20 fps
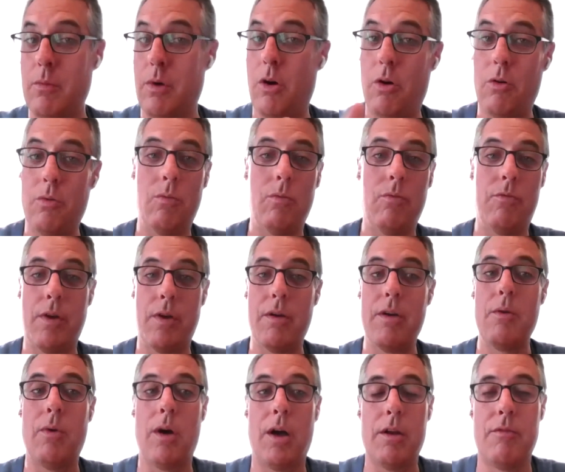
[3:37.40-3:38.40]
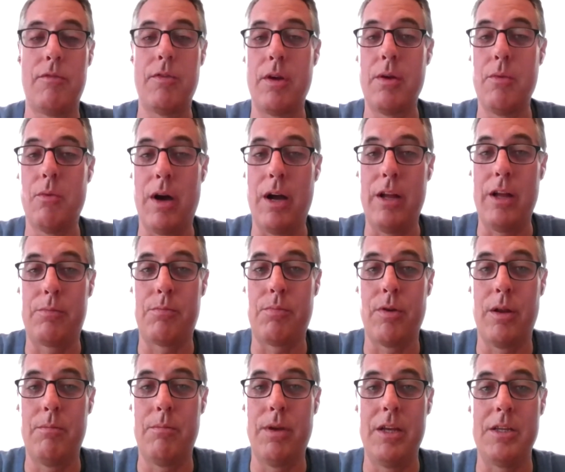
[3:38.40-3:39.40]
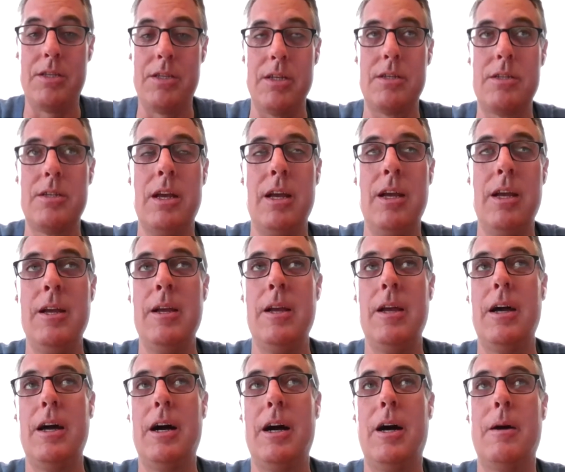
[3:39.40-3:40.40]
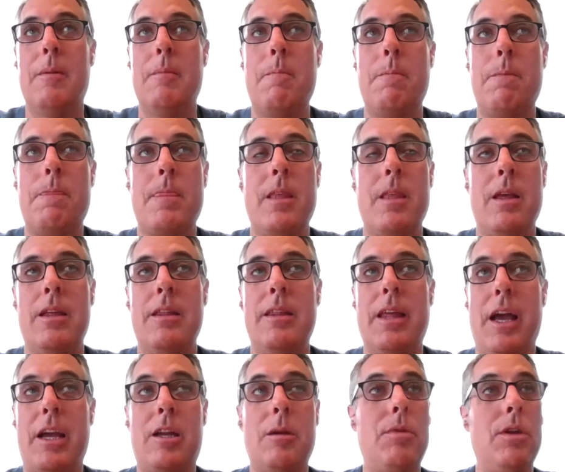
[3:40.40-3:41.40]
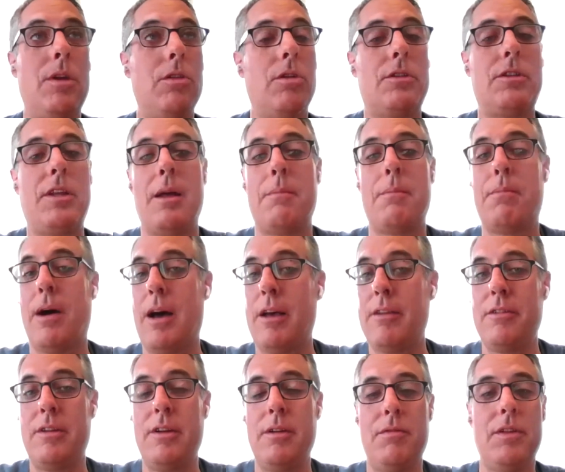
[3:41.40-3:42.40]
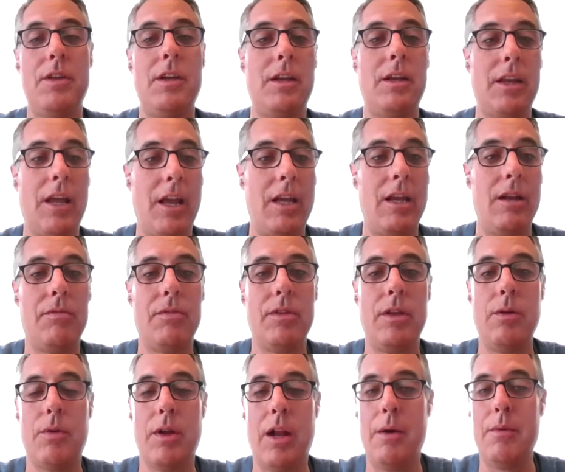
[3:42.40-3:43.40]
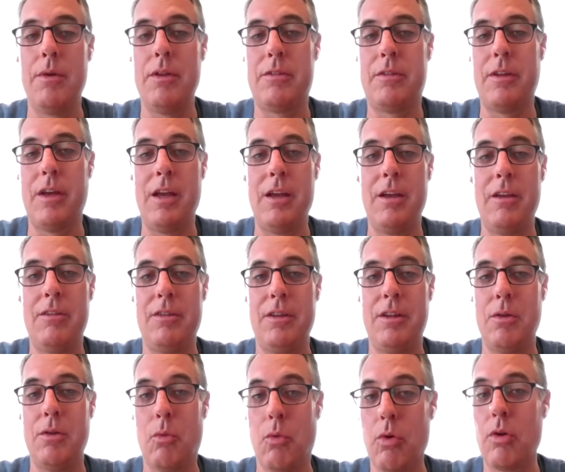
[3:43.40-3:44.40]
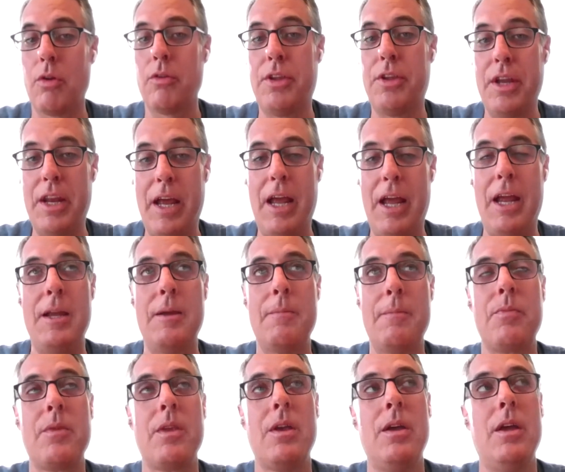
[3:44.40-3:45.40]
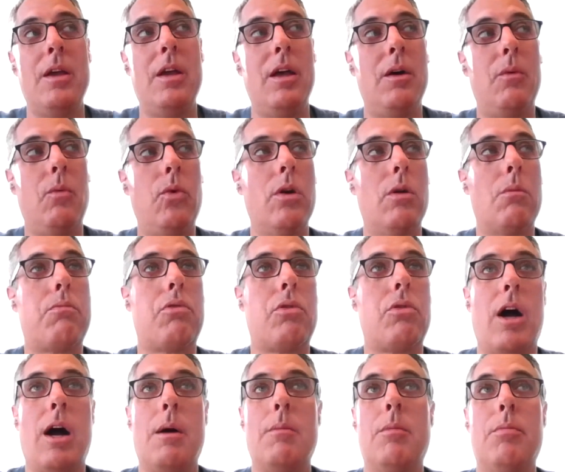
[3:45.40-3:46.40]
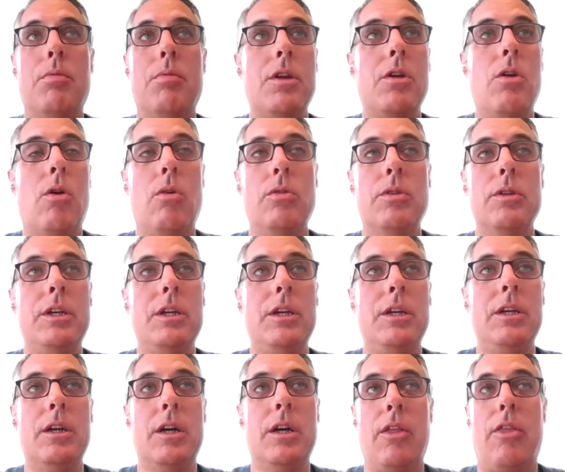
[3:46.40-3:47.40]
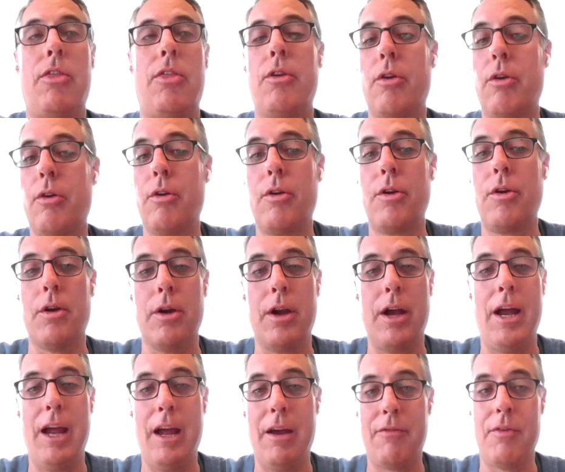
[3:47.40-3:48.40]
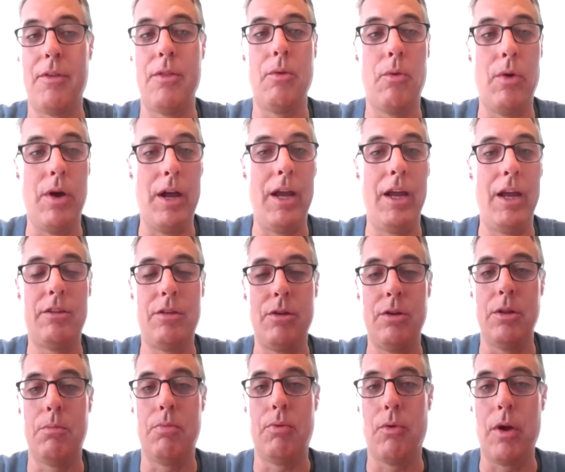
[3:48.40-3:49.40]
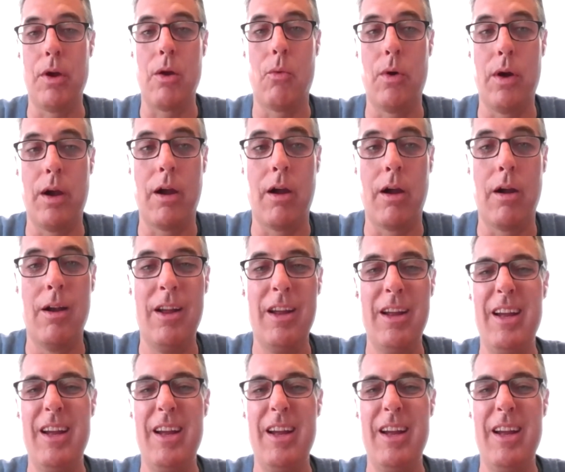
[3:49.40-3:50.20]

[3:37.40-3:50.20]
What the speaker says: on a very widespread basis. That can be looked at positively and negatively. What I would say is, in the world today, we're probably only a third or a half of the way to the point where